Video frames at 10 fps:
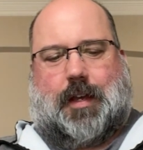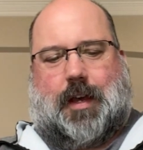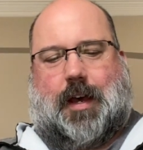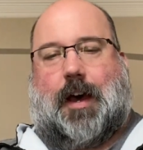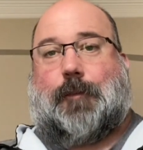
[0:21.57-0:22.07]

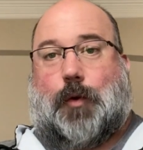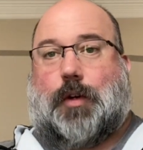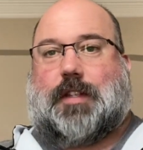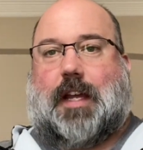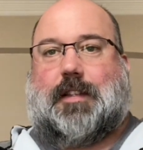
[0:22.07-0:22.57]
Uh, of
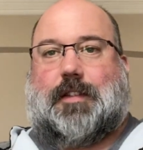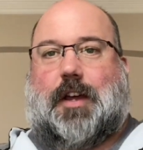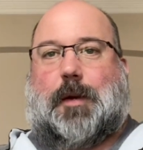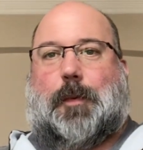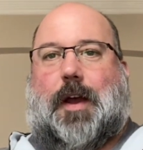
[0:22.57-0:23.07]
course, that
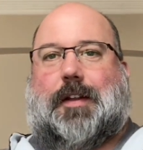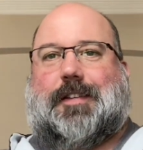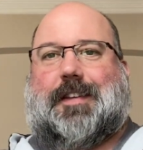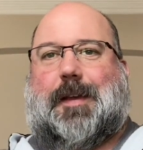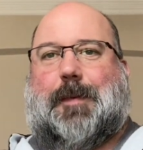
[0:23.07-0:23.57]
Doc Brown
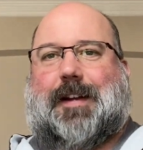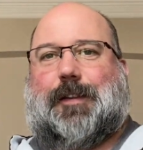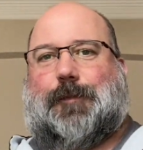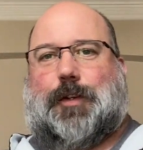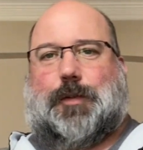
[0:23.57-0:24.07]
is a Back to
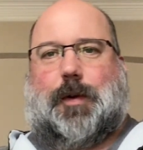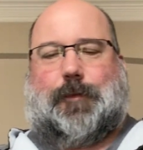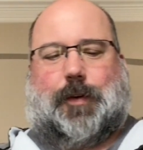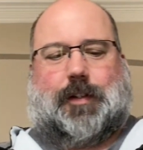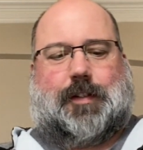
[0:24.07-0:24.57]
the Future
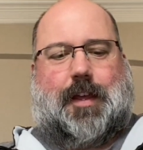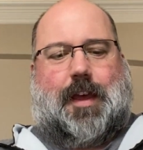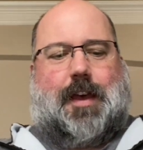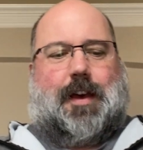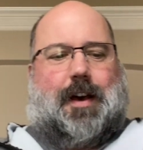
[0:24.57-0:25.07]
reference,
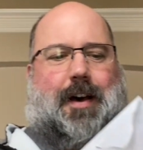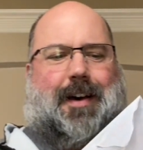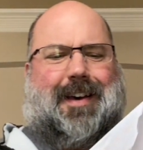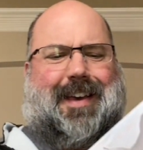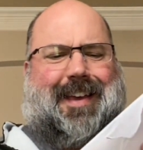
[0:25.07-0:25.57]

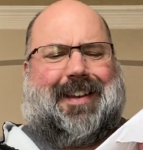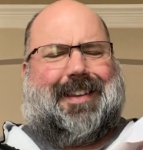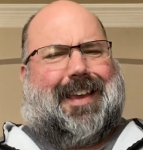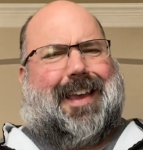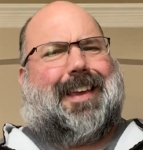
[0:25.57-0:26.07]
uh, and
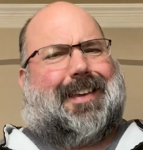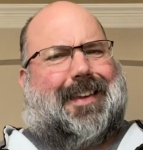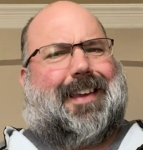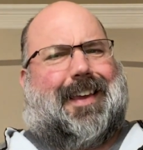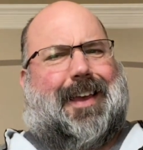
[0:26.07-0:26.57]

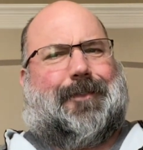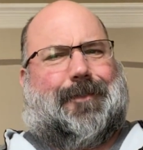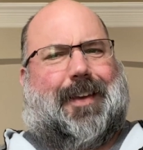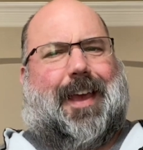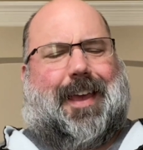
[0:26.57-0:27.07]
if
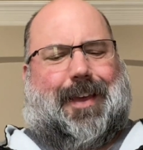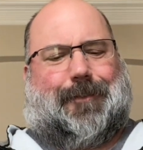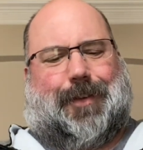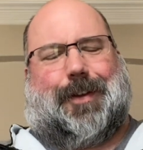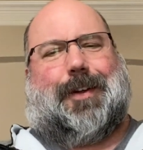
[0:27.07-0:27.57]
if
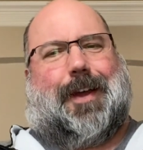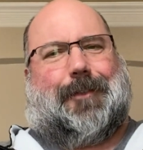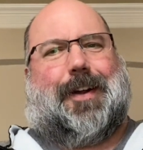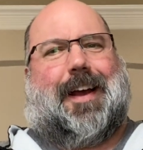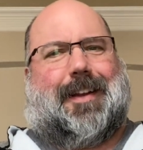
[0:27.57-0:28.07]
you if
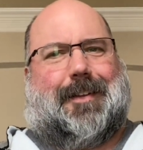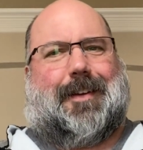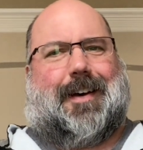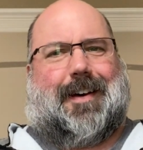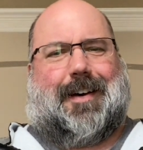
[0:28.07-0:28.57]
you're not
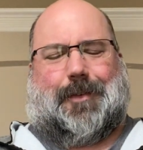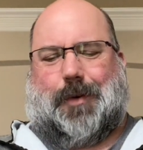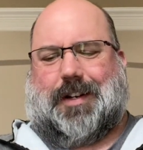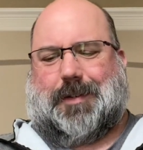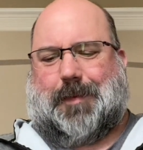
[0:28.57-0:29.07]
uh,
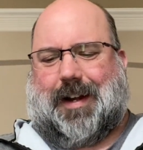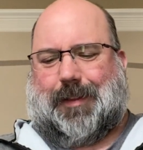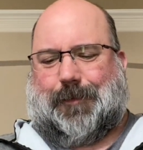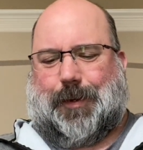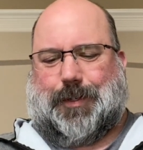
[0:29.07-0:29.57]
watching Back to the
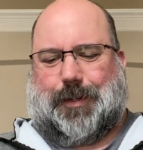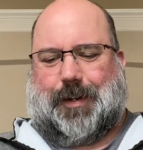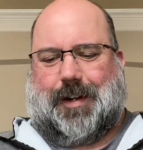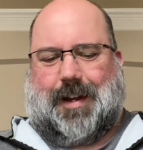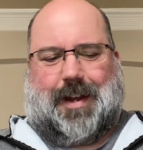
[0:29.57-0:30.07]
Future
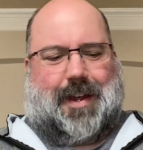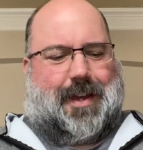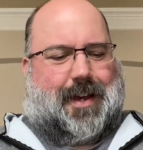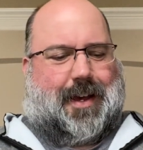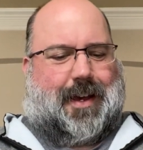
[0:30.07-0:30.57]

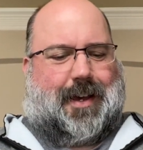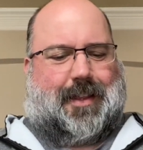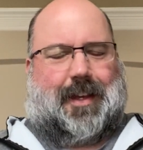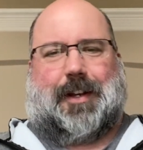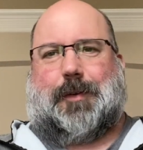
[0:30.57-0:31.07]
uh,
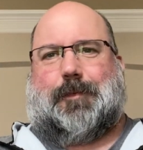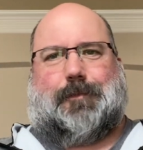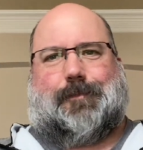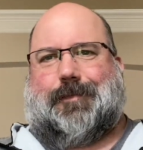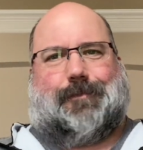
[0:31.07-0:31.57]
then you're
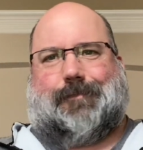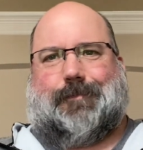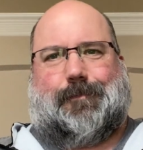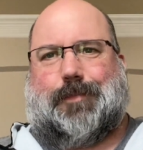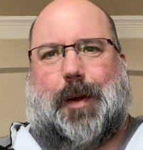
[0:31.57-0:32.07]

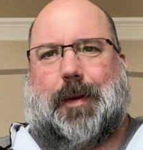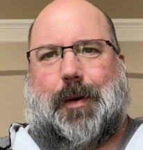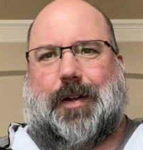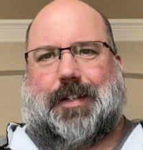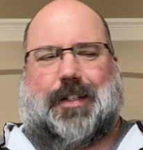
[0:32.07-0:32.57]
probably not
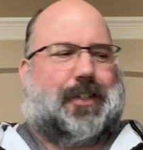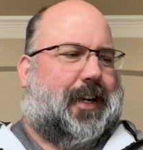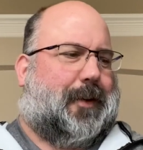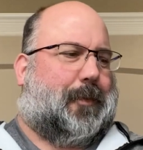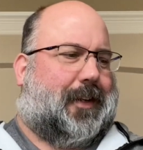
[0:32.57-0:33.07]
watching this
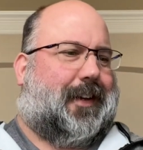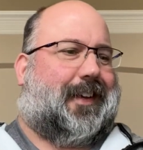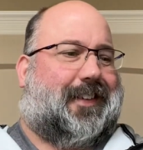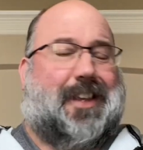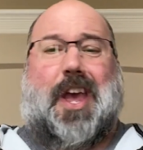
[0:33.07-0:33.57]
channel
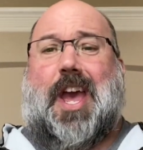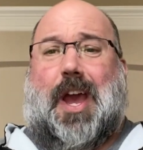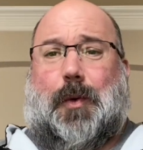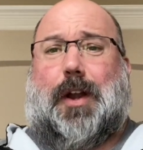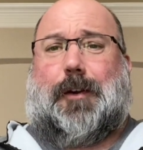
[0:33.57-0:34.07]
because
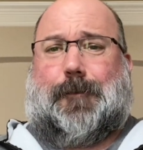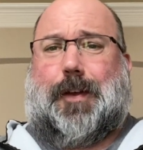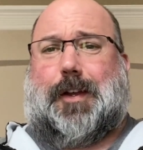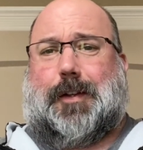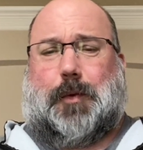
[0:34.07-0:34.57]
we are
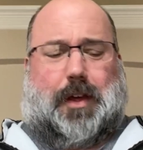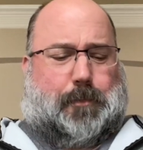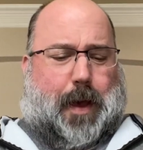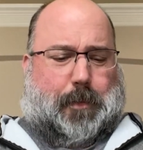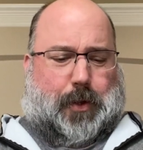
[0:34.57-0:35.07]
filled with
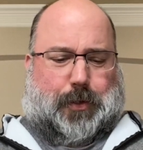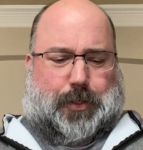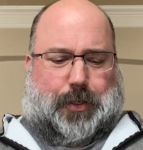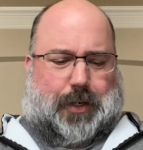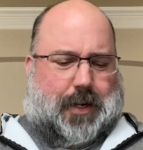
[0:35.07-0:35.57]
pop
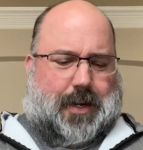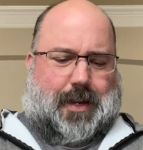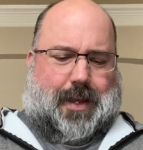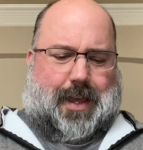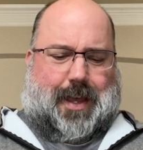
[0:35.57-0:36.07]
culture
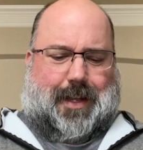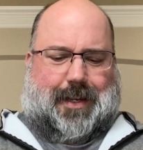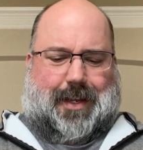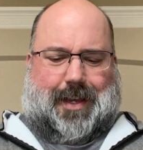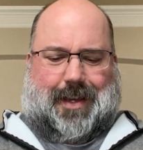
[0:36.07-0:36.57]
and
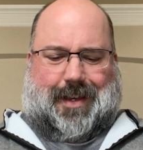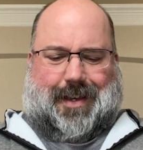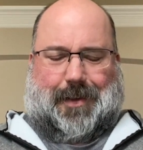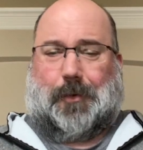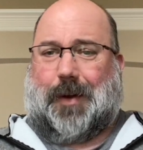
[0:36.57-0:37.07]

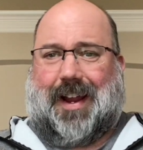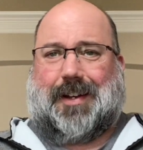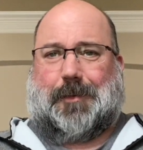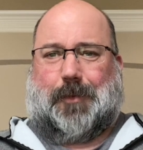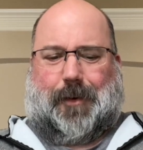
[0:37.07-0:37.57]
uh,
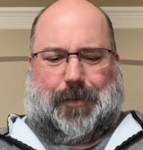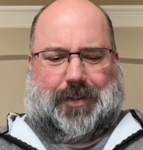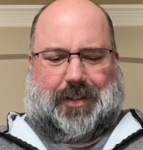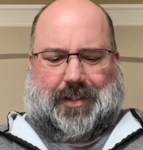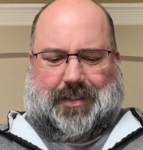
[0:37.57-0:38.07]
random
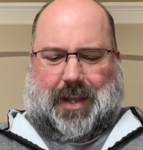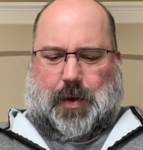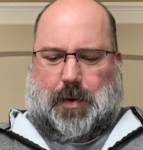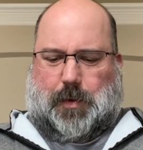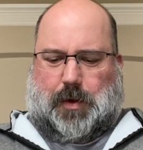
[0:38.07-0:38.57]
references. That's how
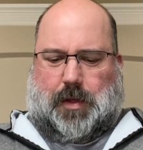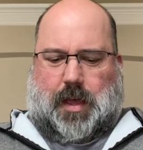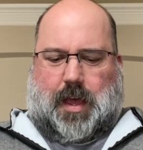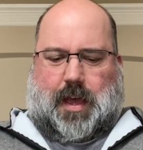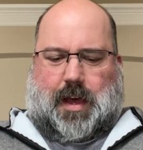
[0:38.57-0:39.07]
I roll.
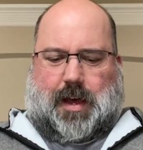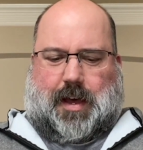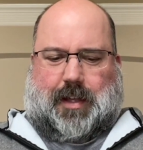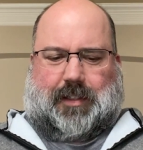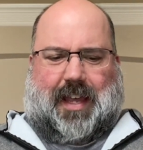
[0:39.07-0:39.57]

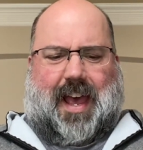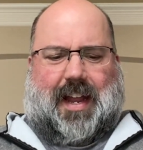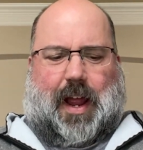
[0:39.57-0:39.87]
Uh, sad.